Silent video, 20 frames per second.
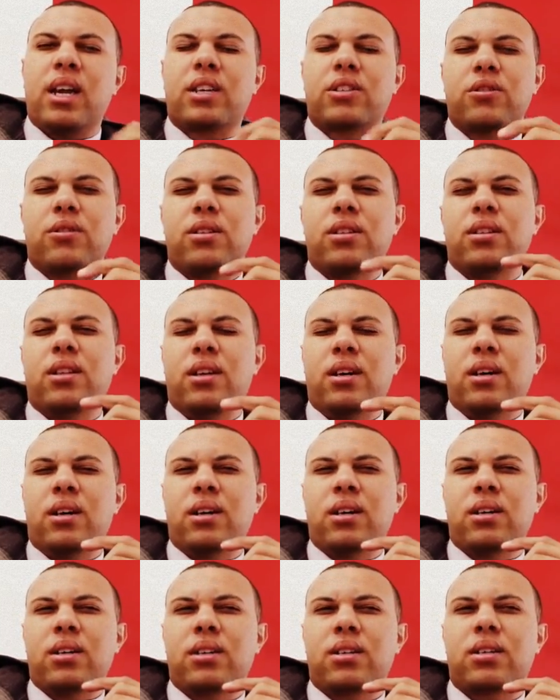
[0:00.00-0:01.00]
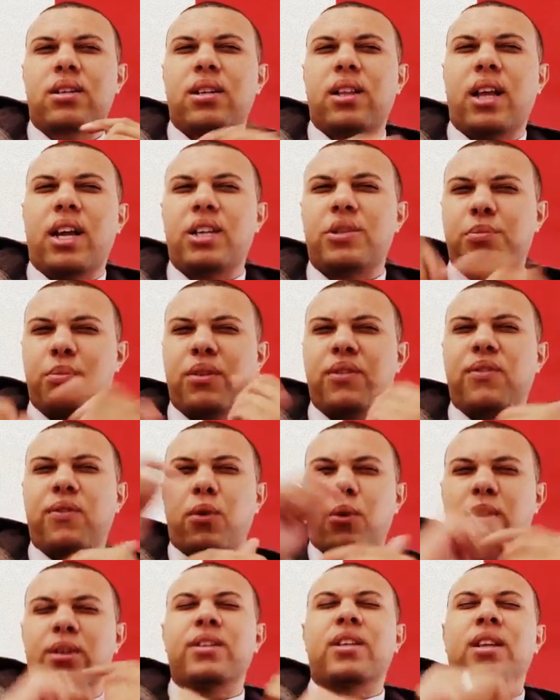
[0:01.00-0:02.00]
Actually, the class
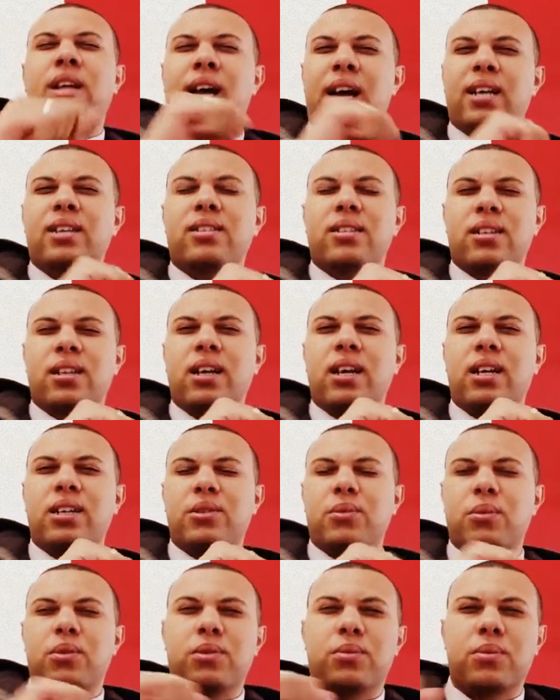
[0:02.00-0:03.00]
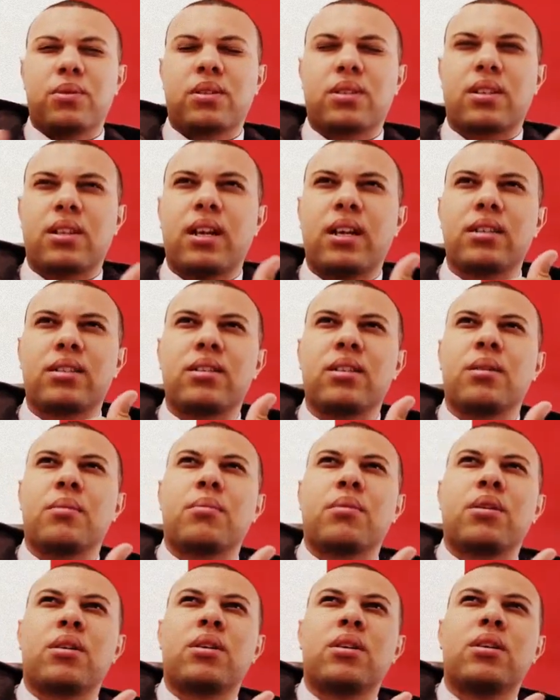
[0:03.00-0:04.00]
before the last class, which was class
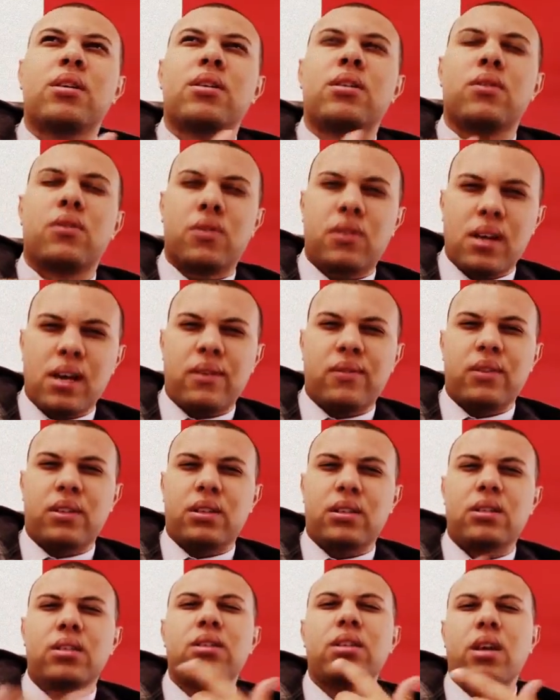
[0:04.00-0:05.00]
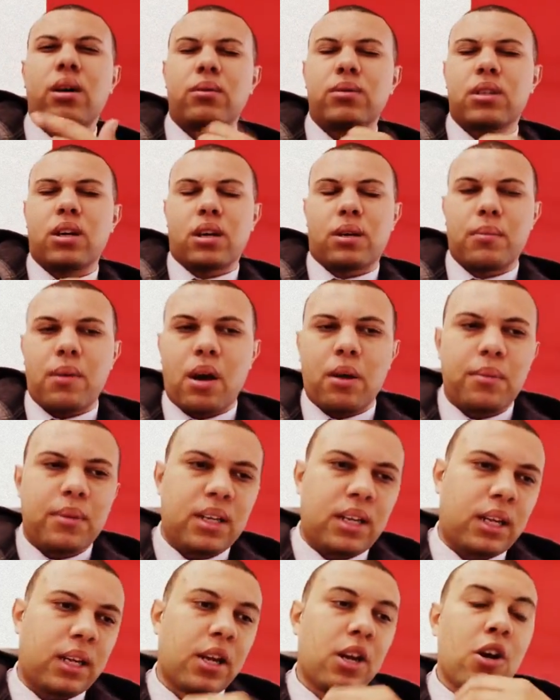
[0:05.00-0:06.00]
number 7. Yeah, we talked about
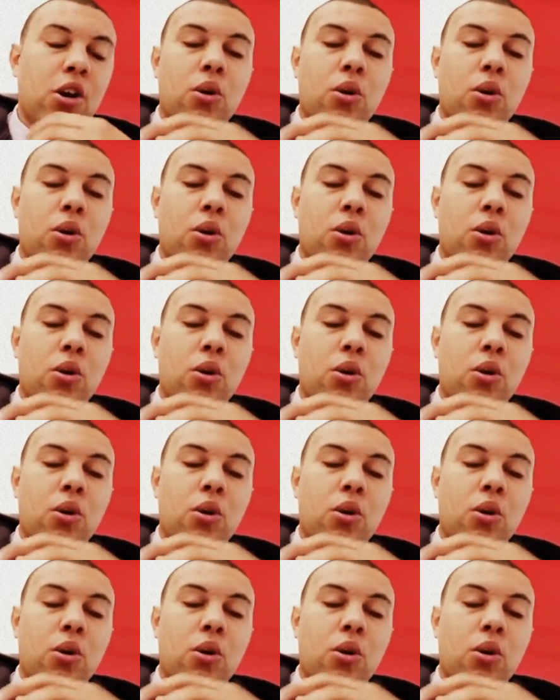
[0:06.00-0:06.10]
meeting.